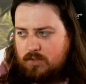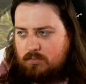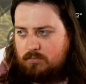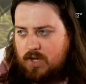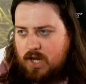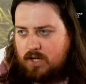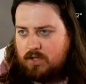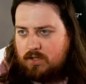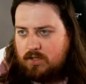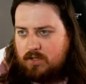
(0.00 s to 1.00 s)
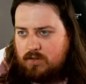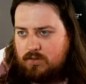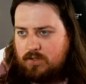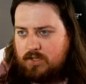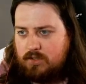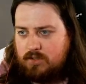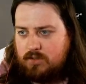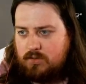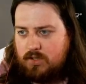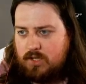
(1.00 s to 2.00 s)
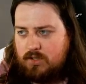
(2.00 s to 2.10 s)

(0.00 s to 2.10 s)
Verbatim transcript: Come back. I would like to